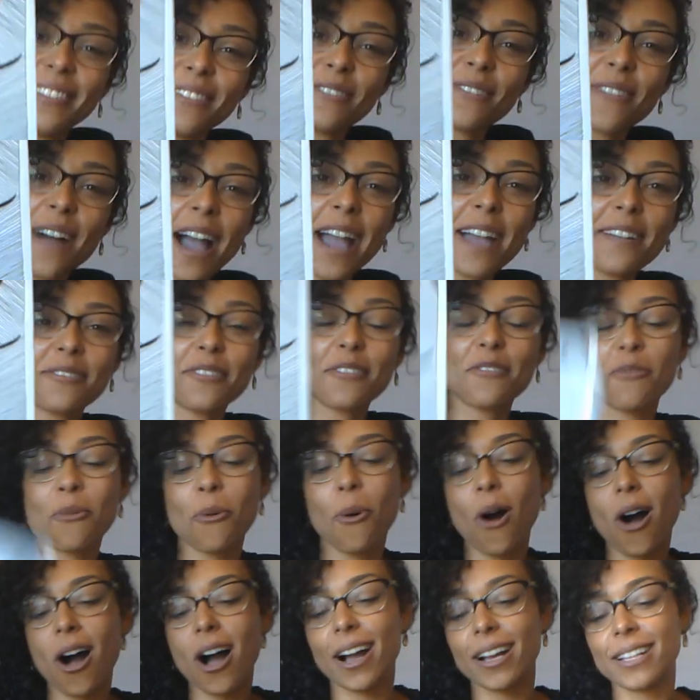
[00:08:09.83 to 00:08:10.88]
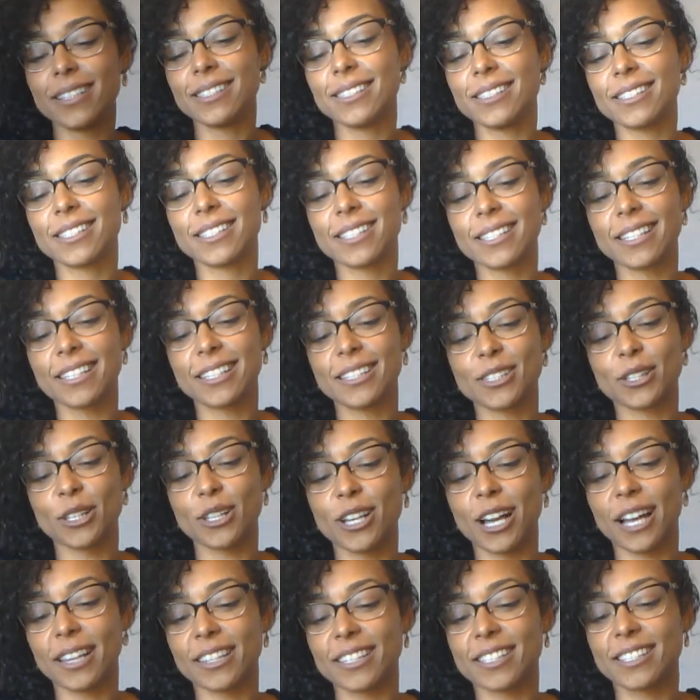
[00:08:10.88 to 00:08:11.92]
Five of Wands. So you
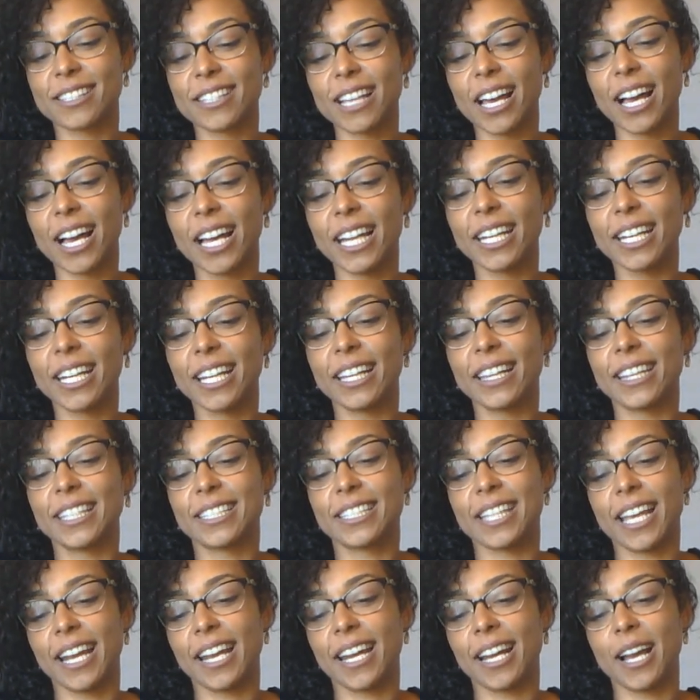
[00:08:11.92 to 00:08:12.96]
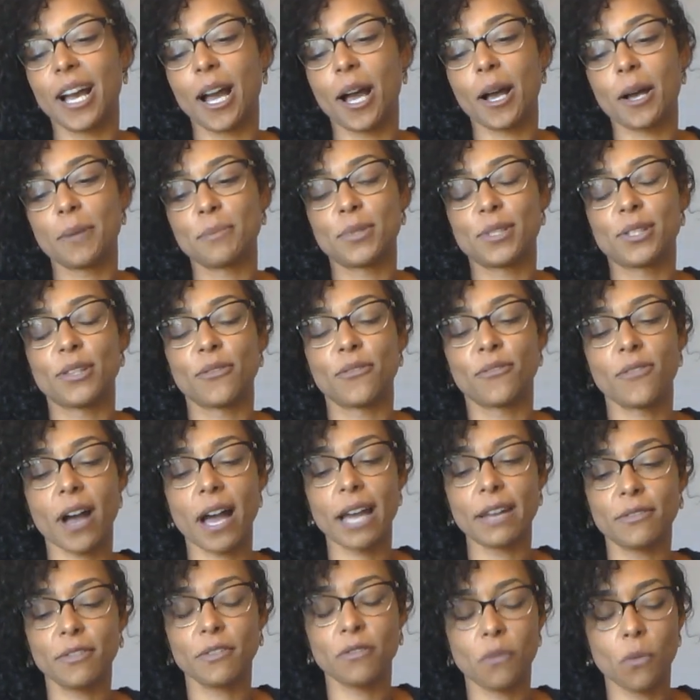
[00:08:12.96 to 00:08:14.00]
got the Sun, the Ten of Cups, the
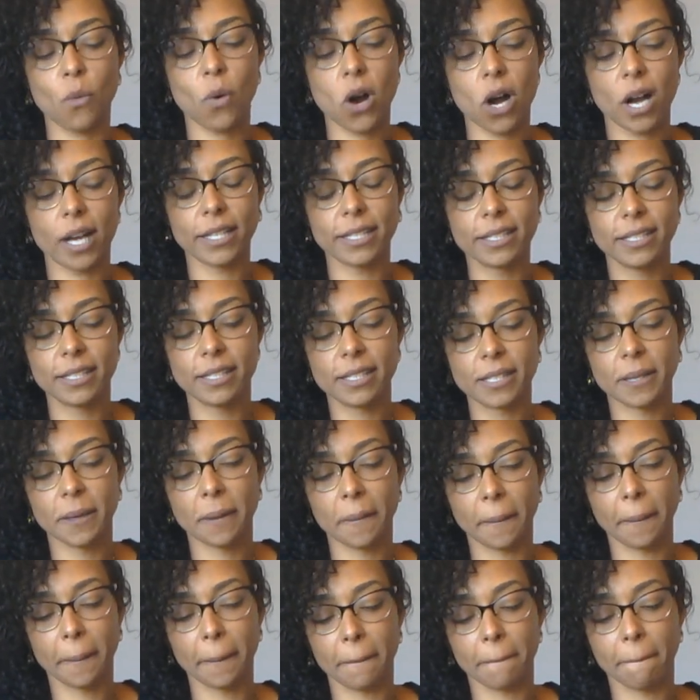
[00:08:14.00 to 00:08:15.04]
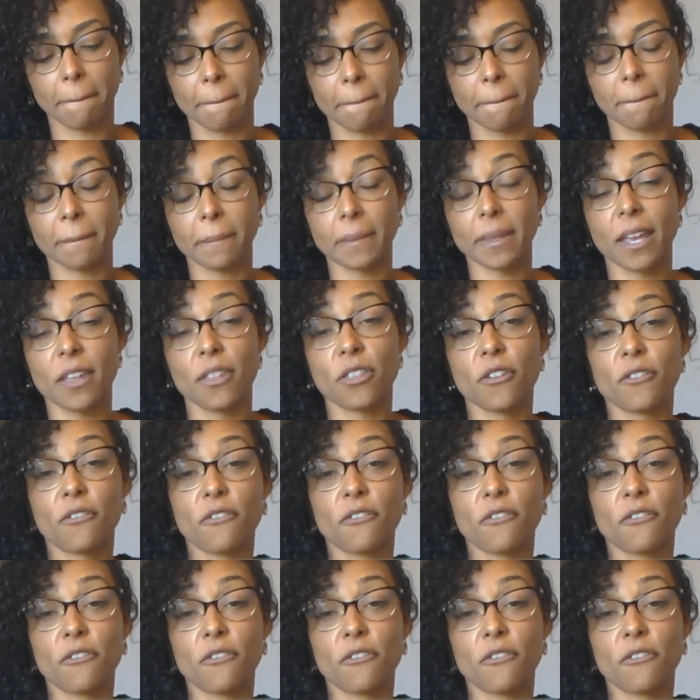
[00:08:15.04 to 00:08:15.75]
Five of Wands, the